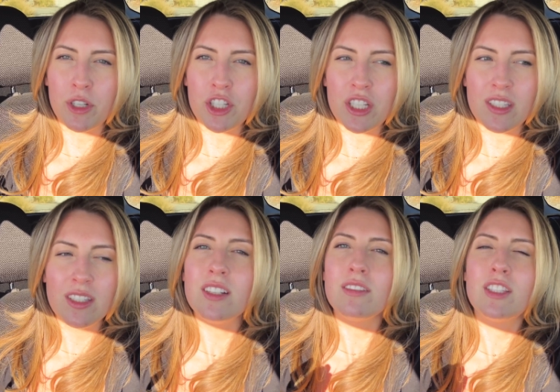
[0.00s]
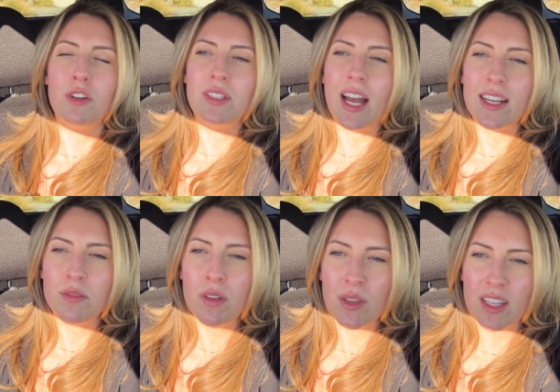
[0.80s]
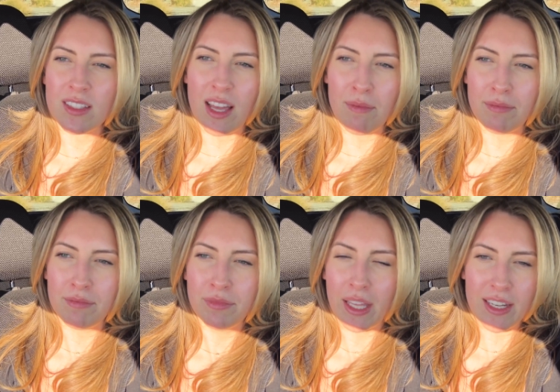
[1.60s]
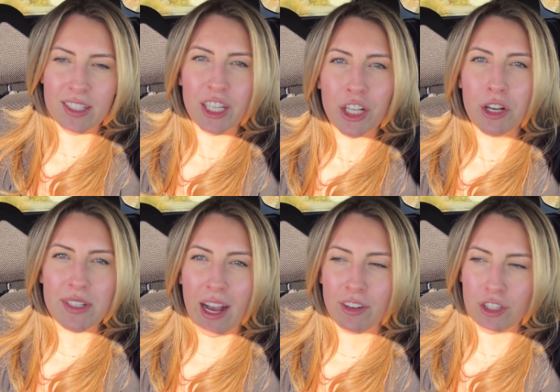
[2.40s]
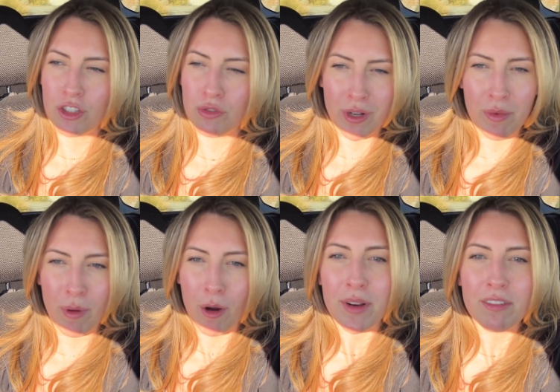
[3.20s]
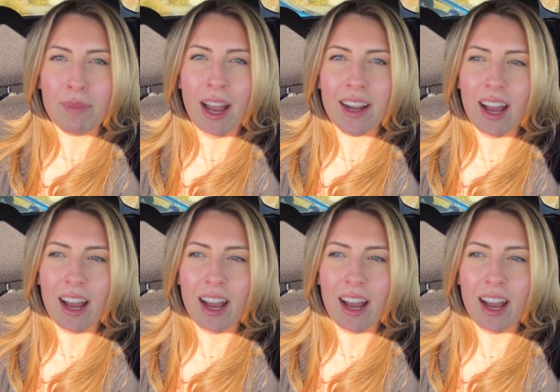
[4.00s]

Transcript: which is still so sad to me because that like is gonna go down as a dream apartment of mine.